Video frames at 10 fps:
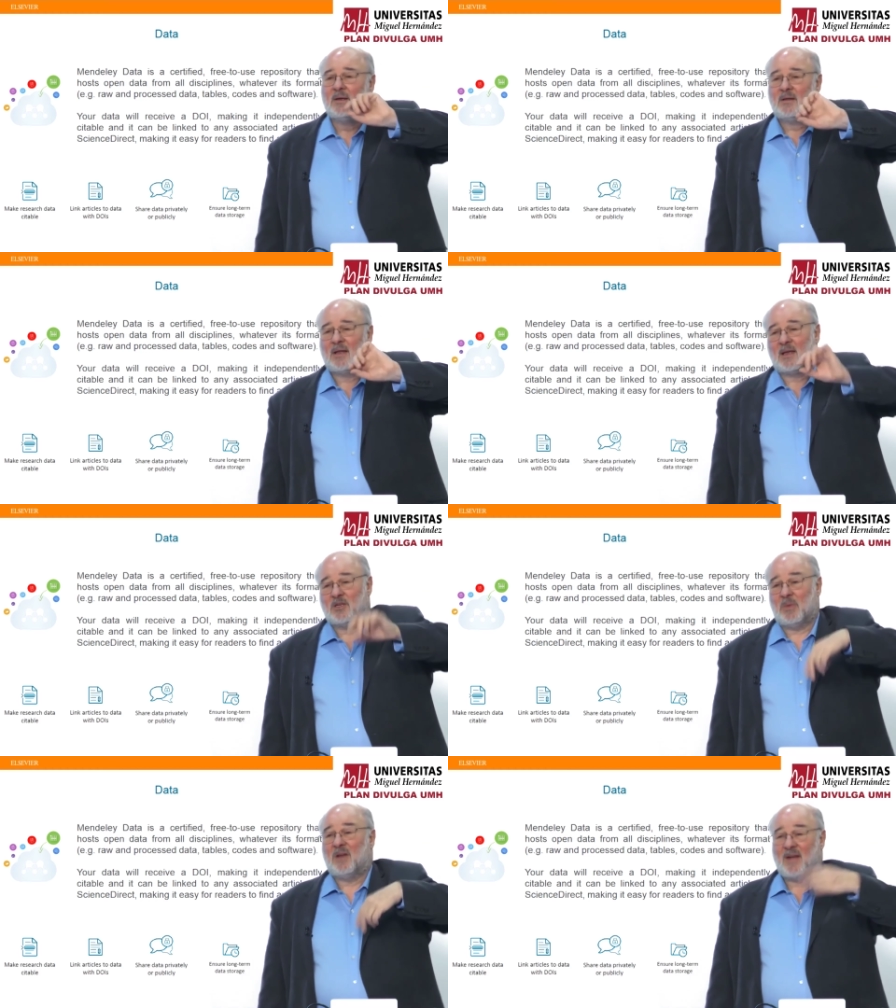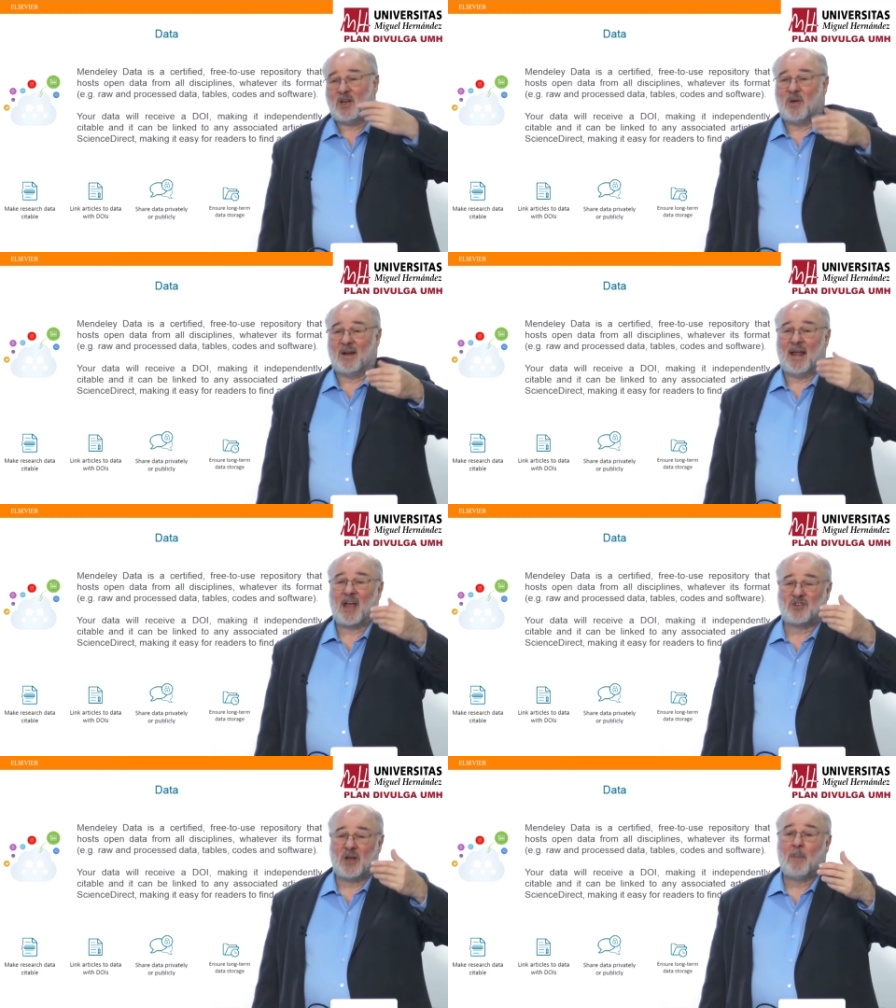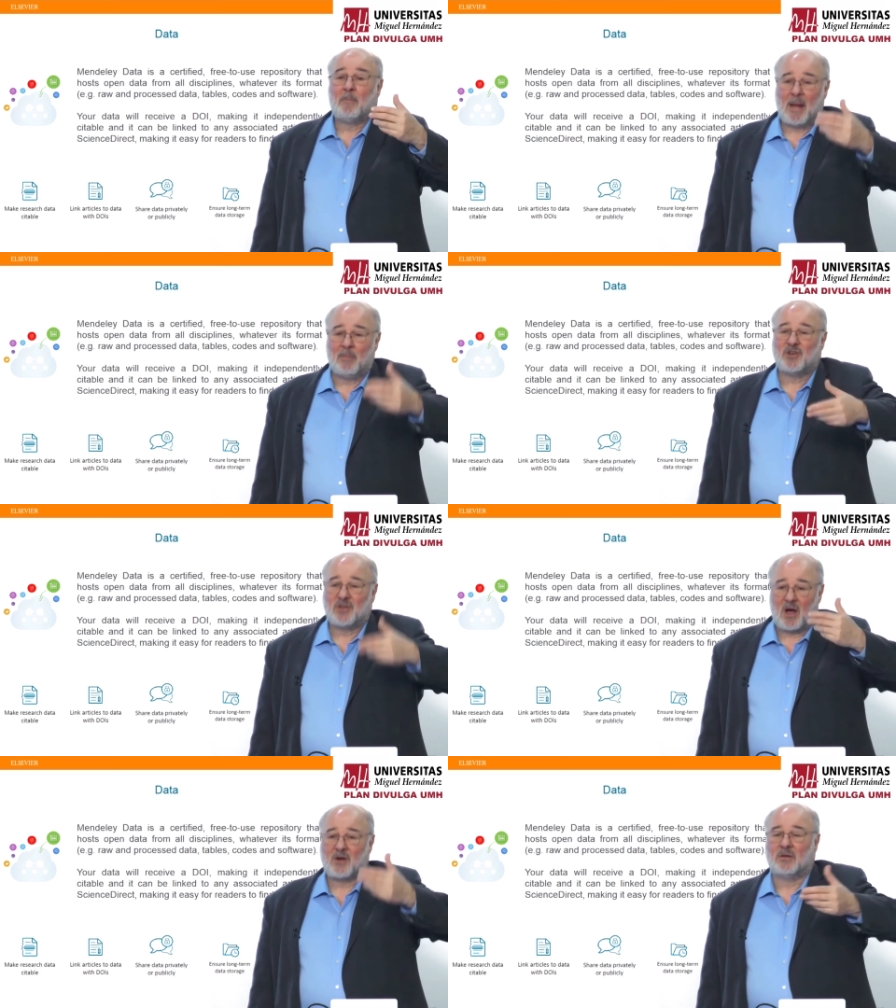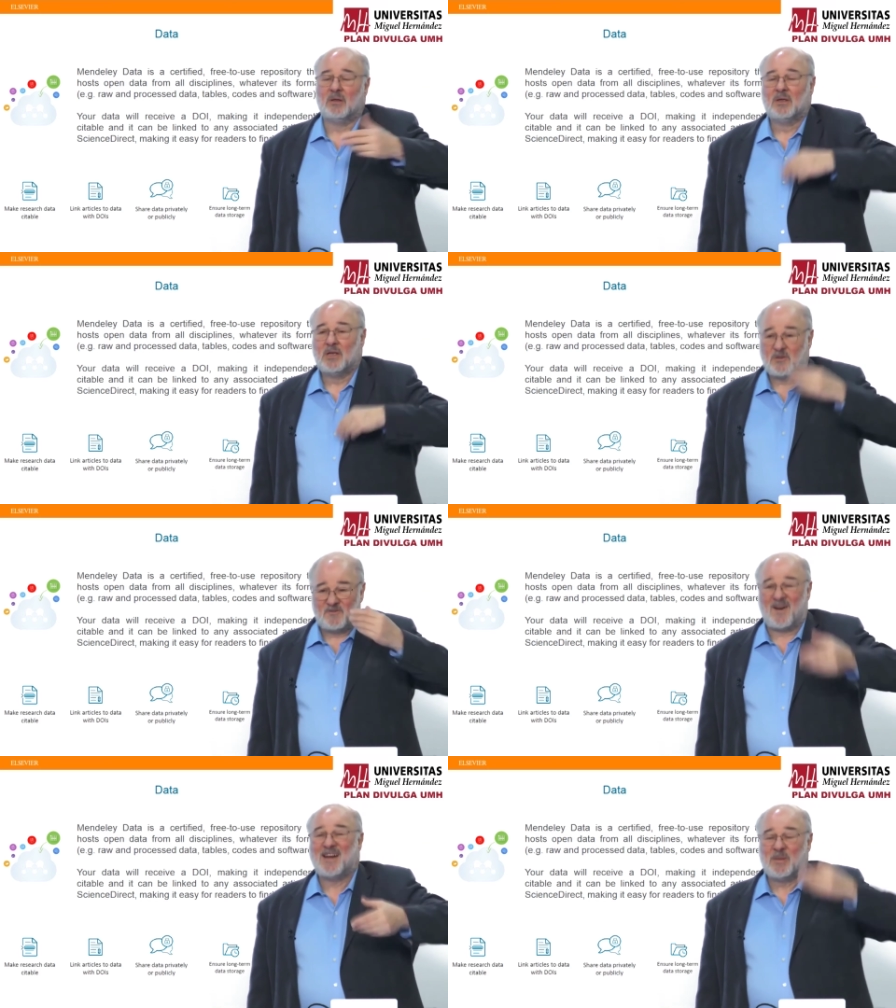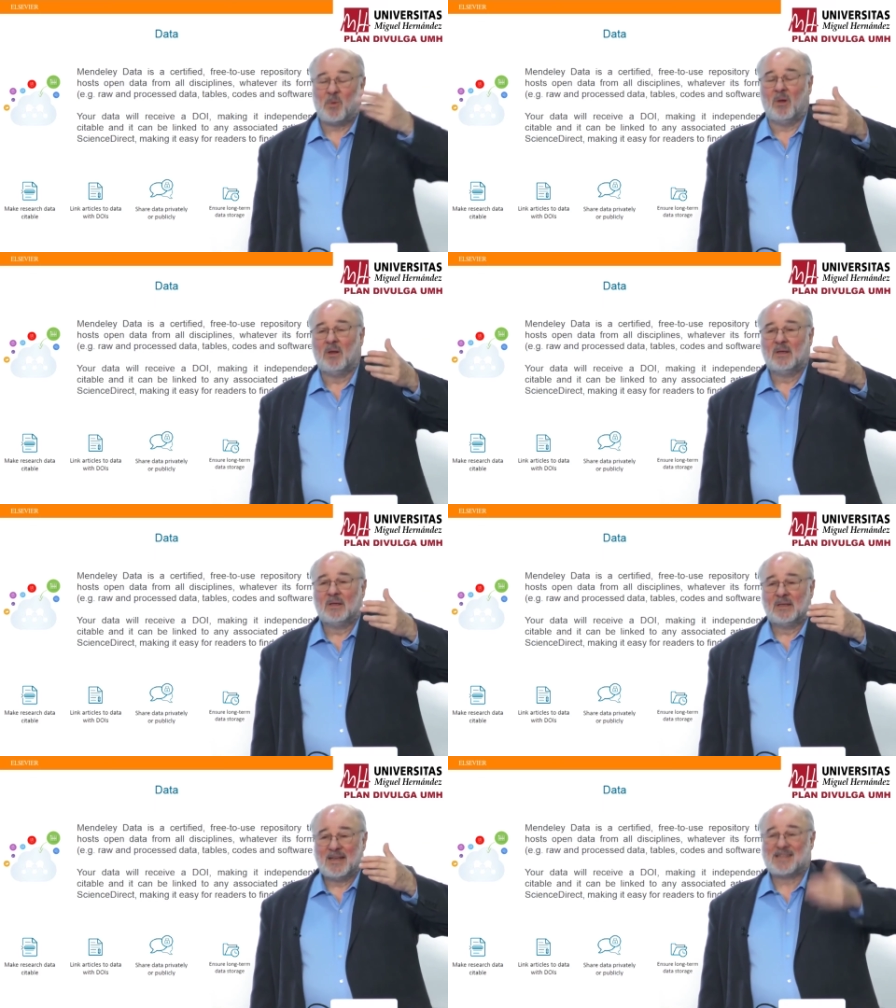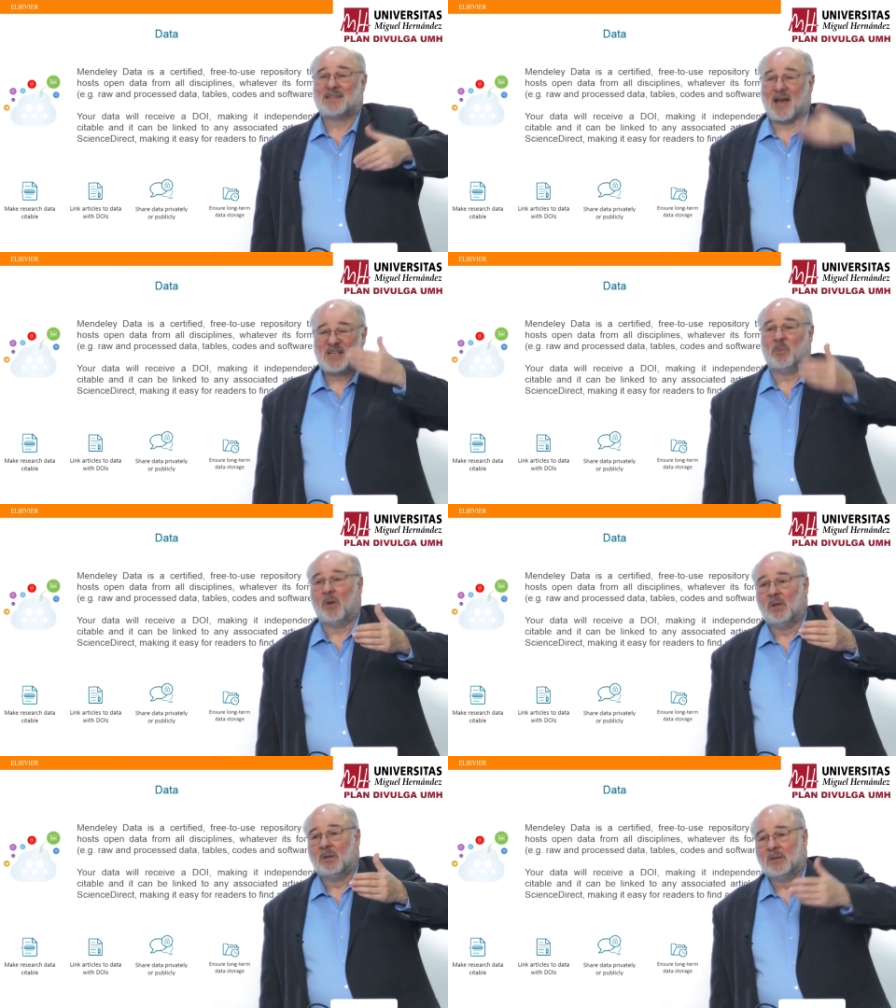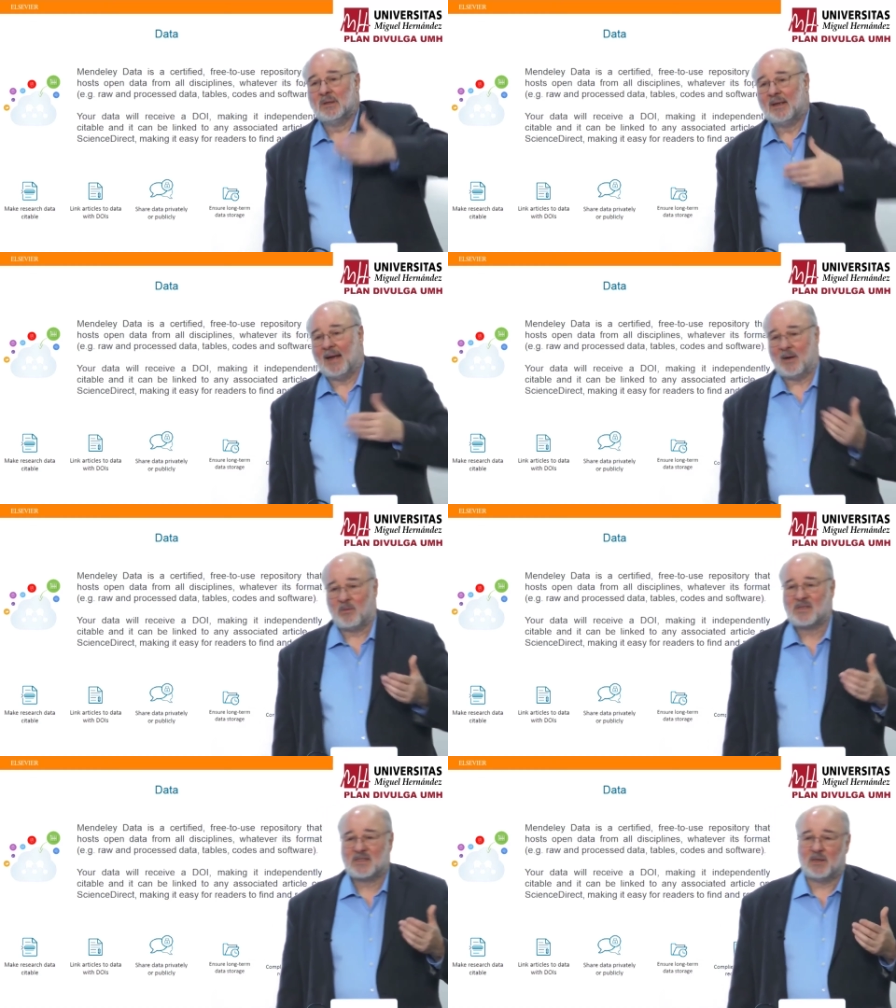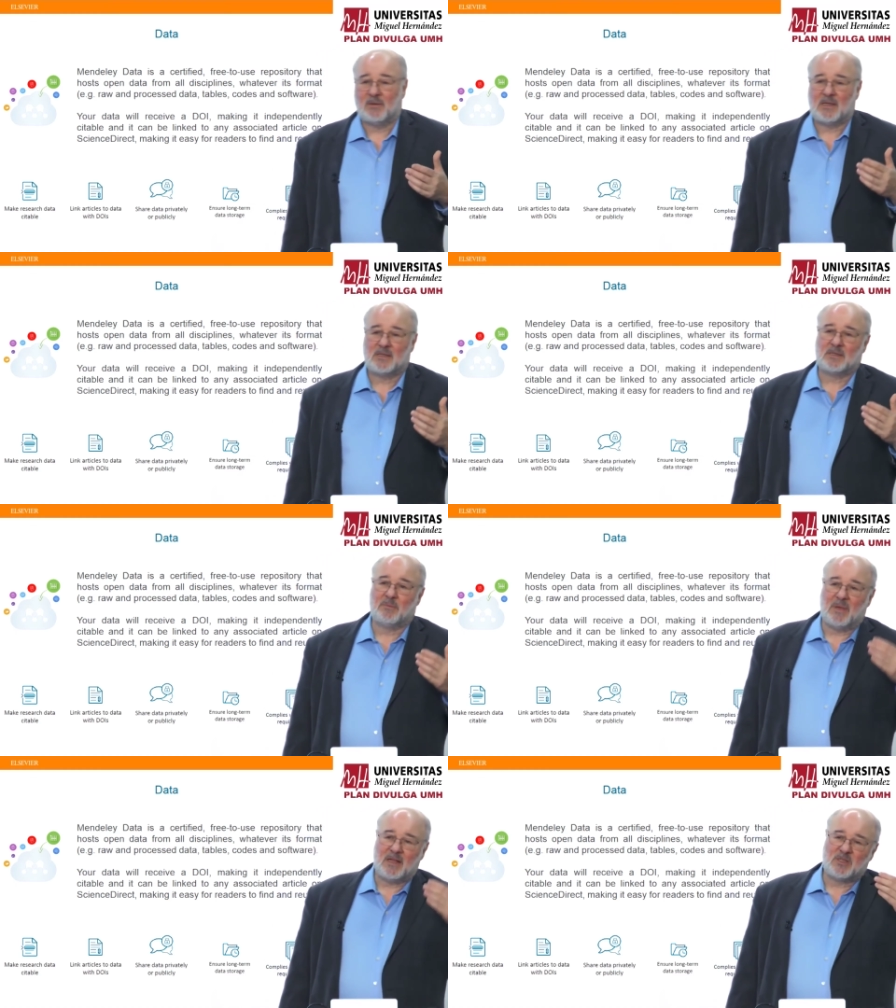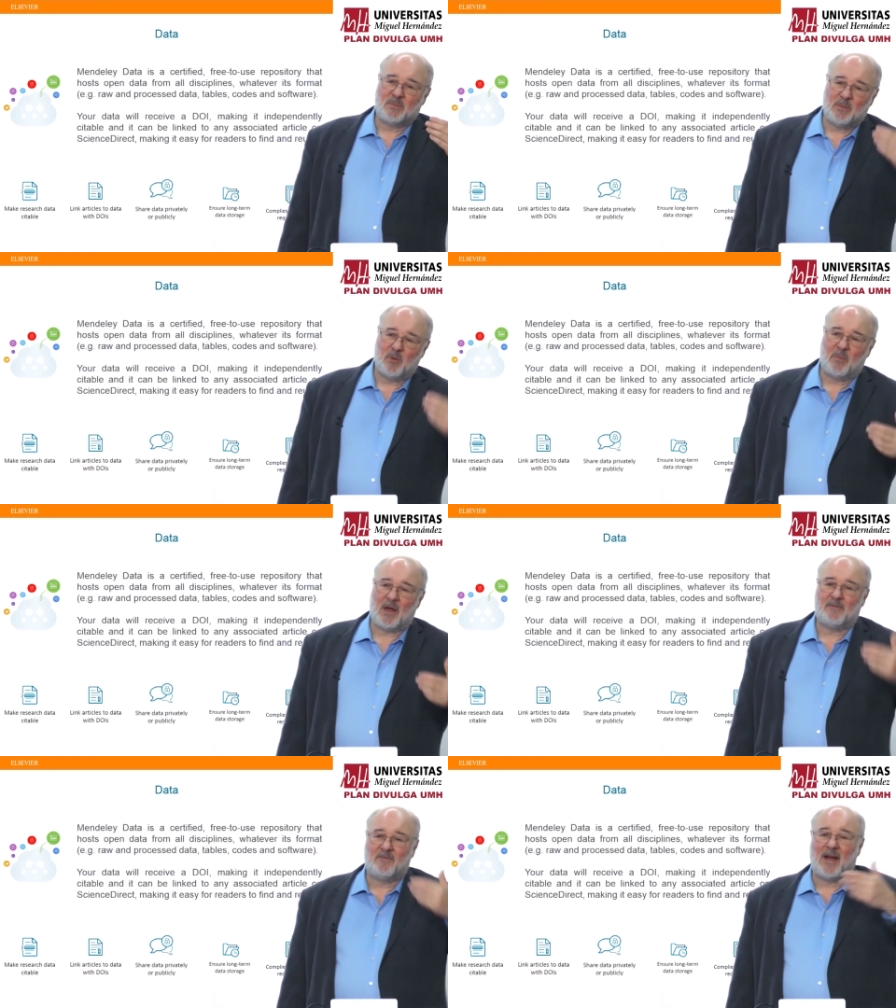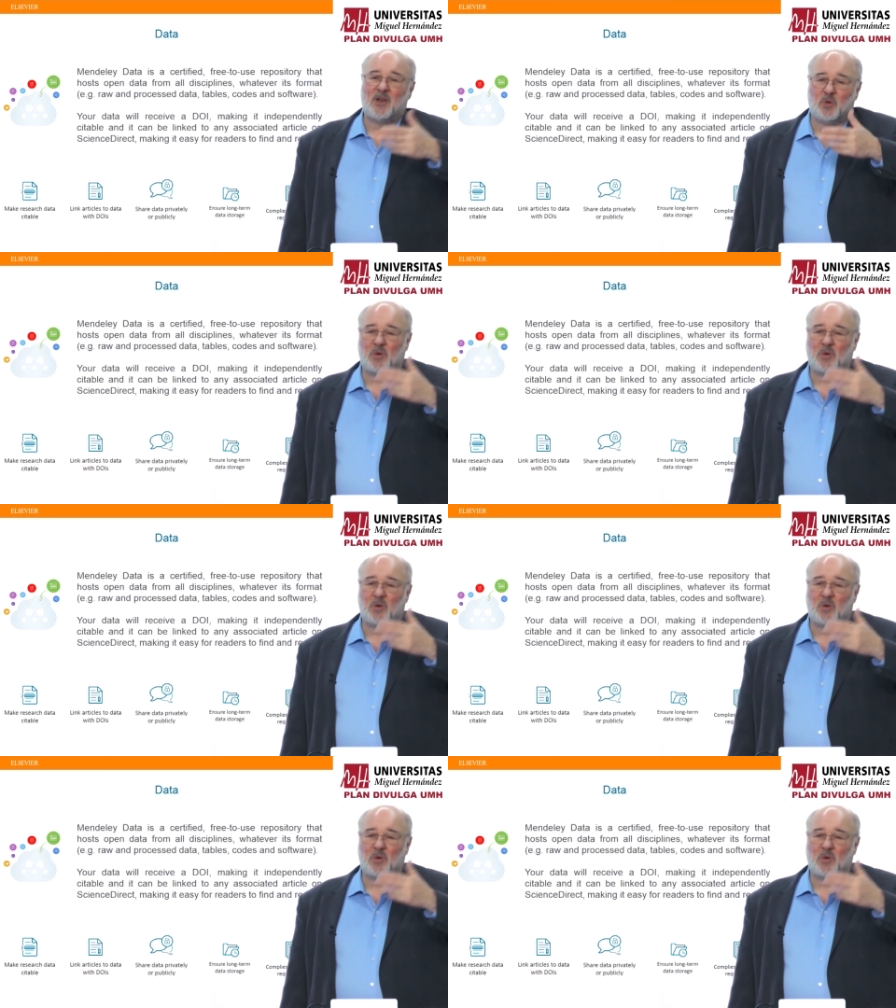In effect, you get an extra published article. It's findable, it's citable, and also it means that people might find your